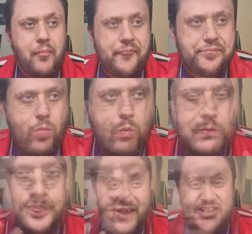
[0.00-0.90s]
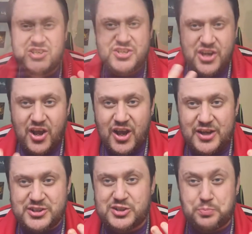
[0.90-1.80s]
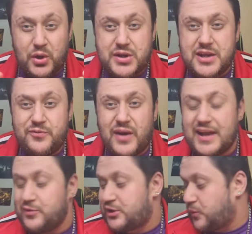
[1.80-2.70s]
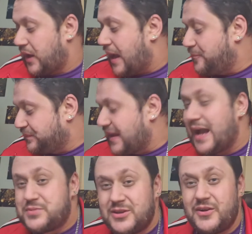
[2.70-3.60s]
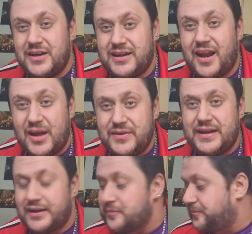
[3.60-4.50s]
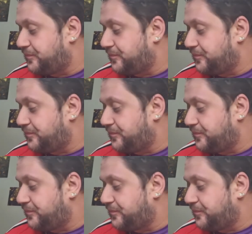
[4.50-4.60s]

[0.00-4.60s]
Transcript: It has that nice charred smoky flavour to it. Absolutely loving it.